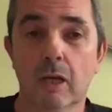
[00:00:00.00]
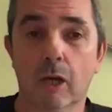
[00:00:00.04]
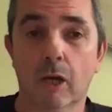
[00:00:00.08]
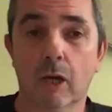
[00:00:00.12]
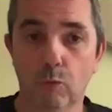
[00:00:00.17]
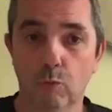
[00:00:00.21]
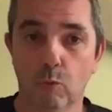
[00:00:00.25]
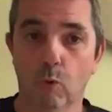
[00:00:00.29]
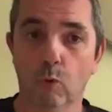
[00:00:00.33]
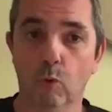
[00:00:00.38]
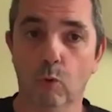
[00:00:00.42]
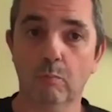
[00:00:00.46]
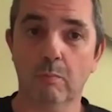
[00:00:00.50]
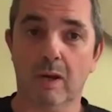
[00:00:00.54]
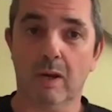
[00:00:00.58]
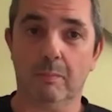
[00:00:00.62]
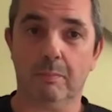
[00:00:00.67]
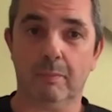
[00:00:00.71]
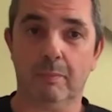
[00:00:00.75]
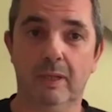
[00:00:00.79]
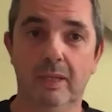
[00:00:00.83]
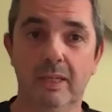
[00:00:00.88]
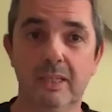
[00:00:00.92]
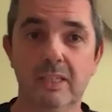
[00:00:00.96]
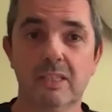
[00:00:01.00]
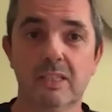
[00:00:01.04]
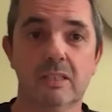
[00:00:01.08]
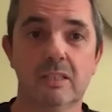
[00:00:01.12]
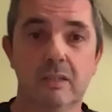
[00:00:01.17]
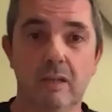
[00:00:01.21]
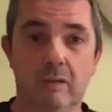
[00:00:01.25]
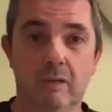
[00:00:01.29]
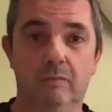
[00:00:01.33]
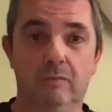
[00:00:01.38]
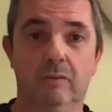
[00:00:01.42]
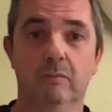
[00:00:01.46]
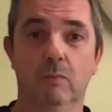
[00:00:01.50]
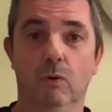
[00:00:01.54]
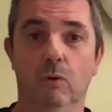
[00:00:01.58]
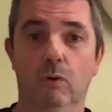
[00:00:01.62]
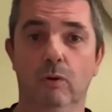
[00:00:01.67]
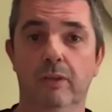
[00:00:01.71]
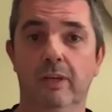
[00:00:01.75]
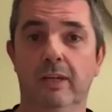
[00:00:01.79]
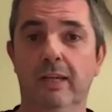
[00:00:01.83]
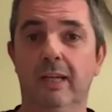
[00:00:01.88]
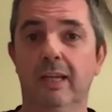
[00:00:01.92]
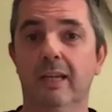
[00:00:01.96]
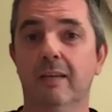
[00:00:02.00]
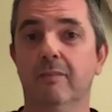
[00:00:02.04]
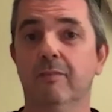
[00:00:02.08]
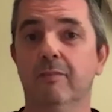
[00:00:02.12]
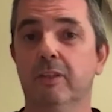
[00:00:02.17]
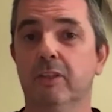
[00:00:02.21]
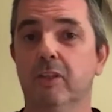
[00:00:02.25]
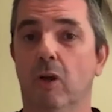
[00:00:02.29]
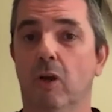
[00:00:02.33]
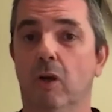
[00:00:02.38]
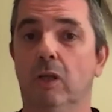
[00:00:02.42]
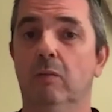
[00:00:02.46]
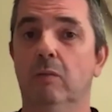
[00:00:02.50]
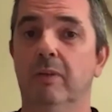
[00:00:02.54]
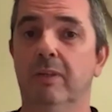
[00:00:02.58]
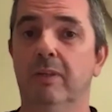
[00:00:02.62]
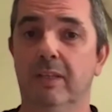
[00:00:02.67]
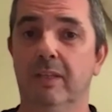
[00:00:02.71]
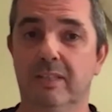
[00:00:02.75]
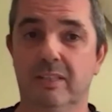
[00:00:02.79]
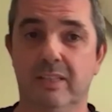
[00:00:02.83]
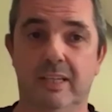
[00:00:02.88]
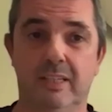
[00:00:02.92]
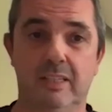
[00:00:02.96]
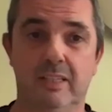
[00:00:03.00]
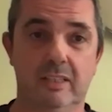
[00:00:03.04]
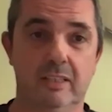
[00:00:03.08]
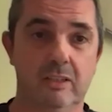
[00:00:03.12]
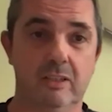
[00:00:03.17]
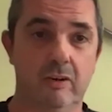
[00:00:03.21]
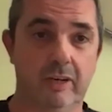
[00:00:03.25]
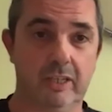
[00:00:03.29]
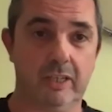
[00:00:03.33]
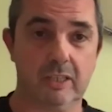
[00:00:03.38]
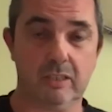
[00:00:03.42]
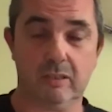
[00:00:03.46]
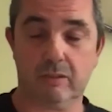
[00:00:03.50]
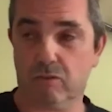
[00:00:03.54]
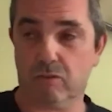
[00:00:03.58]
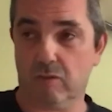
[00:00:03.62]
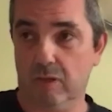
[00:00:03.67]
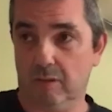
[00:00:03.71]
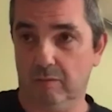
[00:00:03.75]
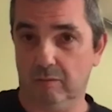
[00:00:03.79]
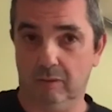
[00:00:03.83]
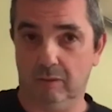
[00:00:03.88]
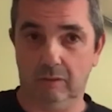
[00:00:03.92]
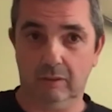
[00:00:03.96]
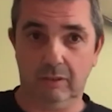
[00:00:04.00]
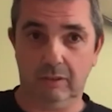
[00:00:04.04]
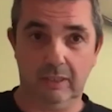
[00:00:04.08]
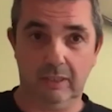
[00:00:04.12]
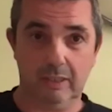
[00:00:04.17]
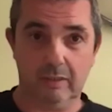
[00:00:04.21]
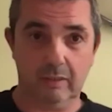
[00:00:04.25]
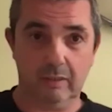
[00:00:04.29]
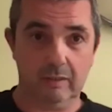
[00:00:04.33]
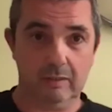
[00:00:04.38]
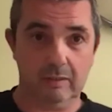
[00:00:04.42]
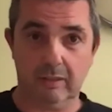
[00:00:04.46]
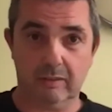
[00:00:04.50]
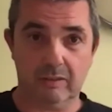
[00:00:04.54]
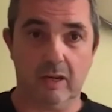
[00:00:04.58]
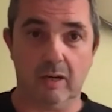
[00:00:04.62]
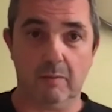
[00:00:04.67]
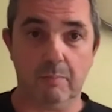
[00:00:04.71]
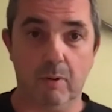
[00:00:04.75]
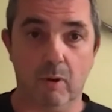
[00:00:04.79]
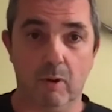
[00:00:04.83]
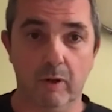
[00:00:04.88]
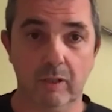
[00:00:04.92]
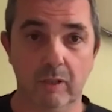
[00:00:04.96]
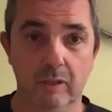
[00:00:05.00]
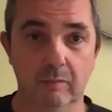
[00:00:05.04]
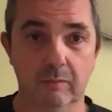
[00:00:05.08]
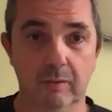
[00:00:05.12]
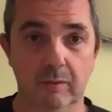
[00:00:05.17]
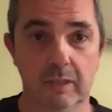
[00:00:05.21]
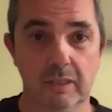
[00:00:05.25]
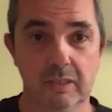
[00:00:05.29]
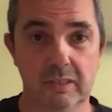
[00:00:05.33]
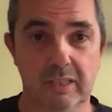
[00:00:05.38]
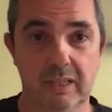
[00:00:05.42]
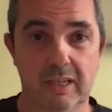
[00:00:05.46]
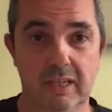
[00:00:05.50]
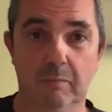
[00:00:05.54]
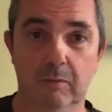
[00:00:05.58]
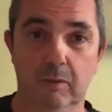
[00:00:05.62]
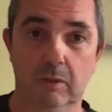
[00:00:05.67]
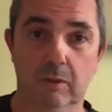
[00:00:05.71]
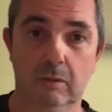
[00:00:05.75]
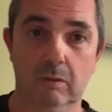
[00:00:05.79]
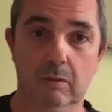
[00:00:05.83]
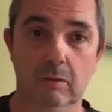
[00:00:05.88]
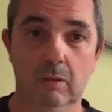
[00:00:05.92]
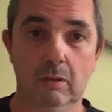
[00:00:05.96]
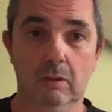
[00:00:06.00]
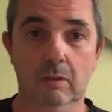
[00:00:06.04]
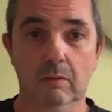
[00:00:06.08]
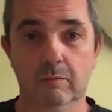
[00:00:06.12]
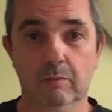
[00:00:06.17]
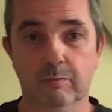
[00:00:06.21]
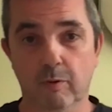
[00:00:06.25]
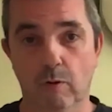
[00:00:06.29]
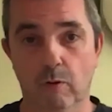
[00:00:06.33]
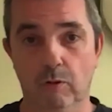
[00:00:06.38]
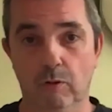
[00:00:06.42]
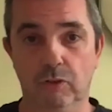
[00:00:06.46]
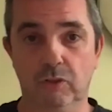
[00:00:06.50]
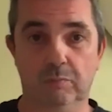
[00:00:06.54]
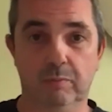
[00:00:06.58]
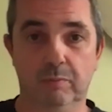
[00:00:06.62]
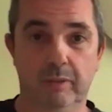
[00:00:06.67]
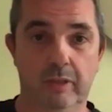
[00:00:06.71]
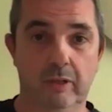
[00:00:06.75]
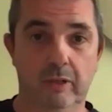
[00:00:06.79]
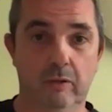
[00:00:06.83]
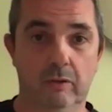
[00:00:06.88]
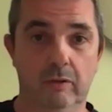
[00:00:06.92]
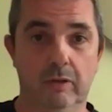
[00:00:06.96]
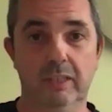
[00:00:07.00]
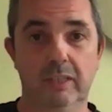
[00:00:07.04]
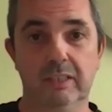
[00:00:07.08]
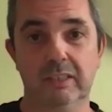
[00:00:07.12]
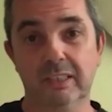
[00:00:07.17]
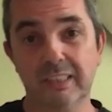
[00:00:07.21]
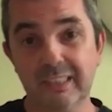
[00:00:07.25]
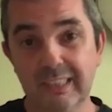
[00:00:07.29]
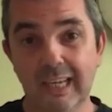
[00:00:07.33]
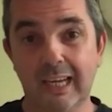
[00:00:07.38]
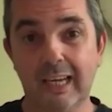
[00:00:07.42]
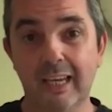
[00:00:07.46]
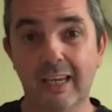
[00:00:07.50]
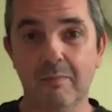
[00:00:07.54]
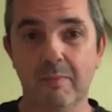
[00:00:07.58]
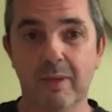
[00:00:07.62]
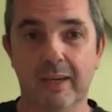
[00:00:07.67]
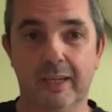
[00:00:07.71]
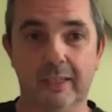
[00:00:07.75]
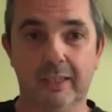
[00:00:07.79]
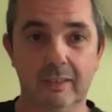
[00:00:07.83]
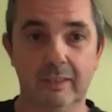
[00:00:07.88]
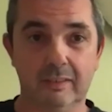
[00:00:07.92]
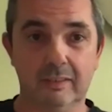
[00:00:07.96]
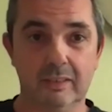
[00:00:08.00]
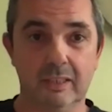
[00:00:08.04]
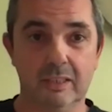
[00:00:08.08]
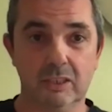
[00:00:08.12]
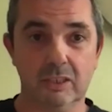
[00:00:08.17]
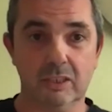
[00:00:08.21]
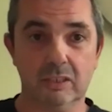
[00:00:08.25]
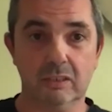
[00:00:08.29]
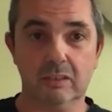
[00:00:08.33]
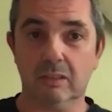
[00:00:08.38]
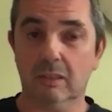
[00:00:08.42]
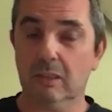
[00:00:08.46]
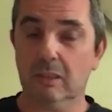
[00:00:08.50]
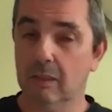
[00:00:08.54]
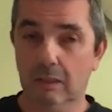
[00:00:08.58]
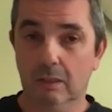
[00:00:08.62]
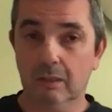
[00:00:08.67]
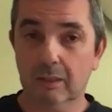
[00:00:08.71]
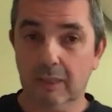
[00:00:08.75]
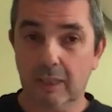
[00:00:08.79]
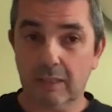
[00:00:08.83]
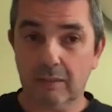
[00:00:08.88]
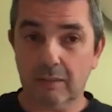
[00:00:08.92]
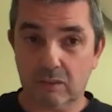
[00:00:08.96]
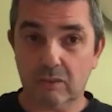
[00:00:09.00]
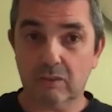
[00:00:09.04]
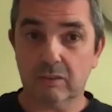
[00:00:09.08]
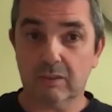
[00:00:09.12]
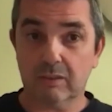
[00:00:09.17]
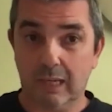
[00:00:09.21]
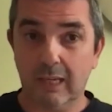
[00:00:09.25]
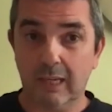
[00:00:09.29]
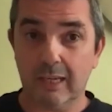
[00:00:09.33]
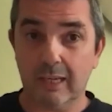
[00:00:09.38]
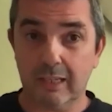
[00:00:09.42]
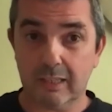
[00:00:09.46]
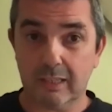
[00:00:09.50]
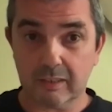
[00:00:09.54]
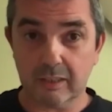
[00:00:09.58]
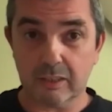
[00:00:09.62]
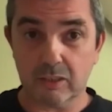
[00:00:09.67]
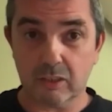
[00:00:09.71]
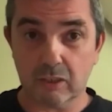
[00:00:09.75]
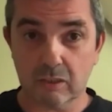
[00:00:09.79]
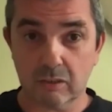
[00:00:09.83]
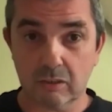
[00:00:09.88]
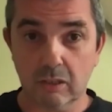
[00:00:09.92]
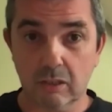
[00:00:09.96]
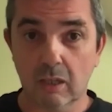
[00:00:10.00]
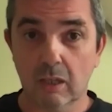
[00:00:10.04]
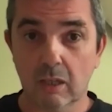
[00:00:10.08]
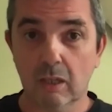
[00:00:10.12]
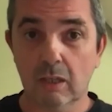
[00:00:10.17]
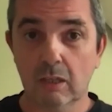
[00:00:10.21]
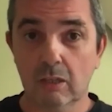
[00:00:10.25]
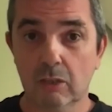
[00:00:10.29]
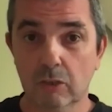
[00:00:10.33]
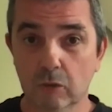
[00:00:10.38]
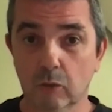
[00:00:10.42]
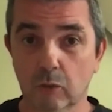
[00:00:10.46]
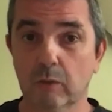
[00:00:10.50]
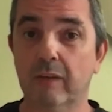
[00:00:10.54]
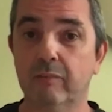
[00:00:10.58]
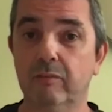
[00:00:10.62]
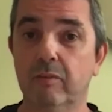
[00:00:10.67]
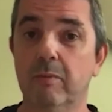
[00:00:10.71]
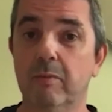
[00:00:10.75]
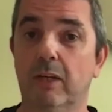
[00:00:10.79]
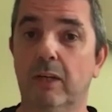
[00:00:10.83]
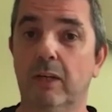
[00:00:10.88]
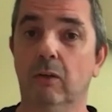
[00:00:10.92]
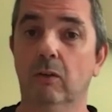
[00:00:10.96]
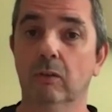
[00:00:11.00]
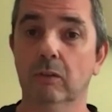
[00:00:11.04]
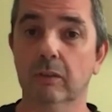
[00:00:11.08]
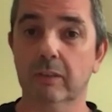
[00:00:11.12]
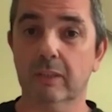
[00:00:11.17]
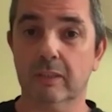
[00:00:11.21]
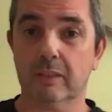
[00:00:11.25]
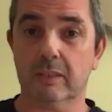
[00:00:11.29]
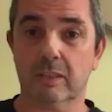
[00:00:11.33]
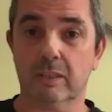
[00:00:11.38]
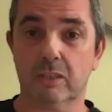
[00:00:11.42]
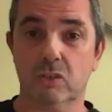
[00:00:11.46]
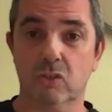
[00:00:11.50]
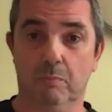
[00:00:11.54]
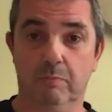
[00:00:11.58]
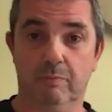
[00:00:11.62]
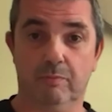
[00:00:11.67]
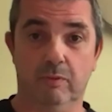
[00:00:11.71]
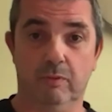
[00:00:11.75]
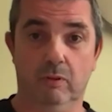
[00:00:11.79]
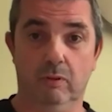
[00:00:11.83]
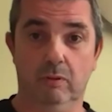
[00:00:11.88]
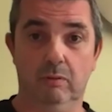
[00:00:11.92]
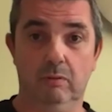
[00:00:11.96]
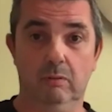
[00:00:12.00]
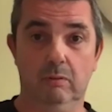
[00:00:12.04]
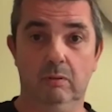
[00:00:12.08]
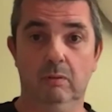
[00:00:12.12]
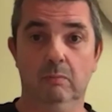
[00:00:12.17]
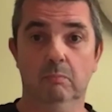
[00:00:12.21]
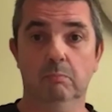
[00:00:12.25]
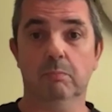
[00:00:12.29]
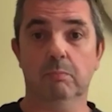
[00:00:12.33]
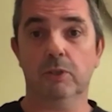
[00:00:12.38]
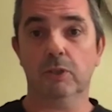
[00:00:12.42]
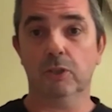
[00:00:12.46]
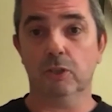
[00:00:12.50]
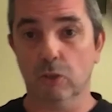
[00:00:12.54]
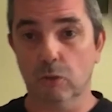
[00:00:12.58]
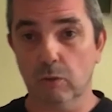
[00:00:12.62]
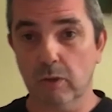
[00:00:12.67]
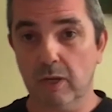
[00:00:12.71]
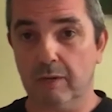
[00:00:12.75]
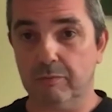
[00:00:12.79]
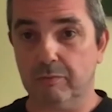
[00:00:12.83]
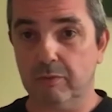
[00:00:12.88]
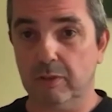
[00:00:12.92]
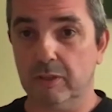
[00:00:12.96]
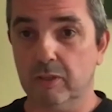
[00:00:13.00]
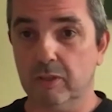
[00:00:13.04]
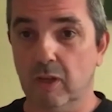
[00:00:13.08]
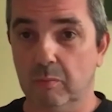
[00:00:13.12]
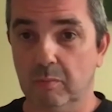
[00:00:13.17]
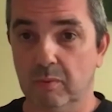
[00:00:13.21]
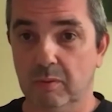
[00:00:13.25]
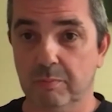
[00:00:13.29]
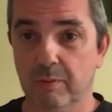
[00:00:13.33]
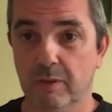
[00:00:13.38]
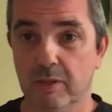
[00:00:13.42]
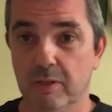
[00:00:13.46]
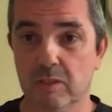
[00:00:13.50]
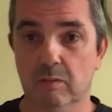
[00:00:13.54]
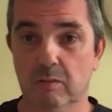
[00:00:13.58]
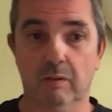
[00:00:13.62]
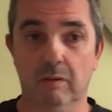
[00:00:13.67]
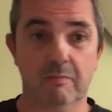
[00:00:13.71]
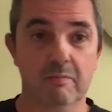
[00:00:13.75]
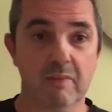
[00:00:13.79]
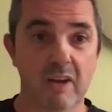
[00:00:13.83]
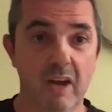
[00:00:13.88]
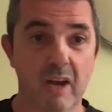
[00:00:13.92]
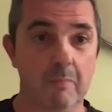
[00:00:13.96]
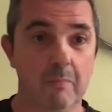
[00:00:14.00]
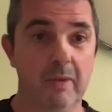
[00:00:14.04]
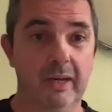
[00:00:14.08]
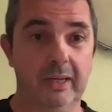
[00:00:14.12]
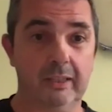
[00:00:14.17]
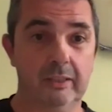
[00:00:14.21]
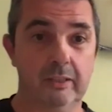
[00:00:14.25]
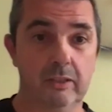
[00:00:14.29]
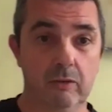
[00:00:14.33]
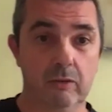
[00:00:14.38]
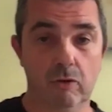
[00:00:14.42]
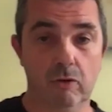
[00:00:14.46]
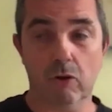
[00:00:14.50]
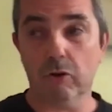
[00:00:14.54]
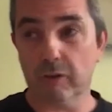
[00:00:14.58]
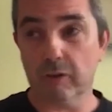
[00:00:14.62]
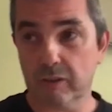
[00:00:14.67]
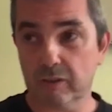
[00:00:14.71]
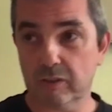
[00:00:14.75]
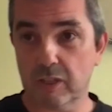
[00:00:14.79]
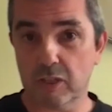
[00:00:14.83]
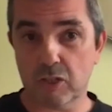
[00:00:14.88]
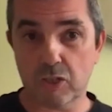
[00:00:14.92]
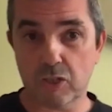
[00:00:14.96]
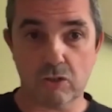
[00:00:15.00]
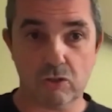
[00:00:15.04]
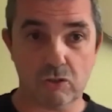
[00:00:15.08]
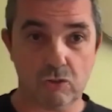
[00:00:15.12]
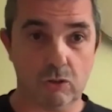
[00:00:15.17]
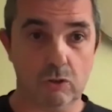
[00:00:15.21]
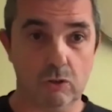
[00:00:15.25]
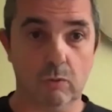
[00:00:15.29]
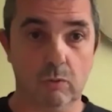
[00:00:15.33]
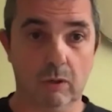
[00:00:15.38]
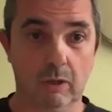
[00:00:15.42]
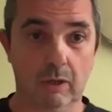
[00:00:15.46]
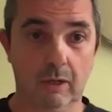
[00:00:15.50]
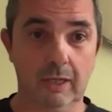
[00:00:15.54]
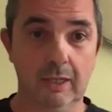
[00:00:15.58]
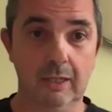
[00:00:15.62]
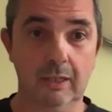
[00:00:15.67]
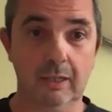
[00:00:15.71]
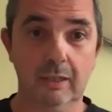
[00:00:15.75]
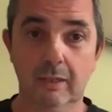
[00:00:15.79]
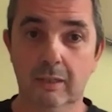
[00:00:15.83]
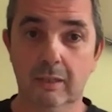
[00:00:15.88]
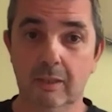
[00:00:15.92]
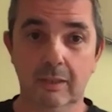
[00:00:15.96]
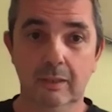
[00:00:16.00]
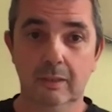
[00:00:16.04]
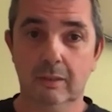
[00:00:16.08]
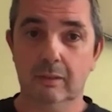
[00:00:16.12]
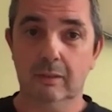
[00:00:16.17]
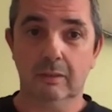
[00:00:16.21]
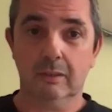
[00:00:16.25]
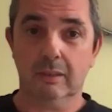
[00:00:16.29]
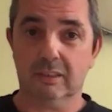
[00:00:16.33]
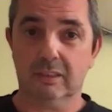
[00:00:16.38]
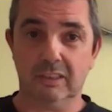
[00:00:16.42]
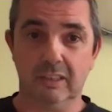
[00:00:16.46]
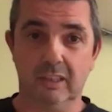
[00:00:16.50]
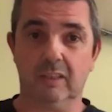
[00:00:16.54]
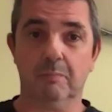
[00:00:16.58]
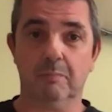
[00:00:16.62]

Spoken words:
A roadmap is nothing more than a living document that sets a direction of travel. The entire point of it is to help you focus your priorities and delay making decisions. Yes, delay decisions. You don't have to make all the decisions up front. You do have to adopt the principle of not making the wrong decisions too early. It's not the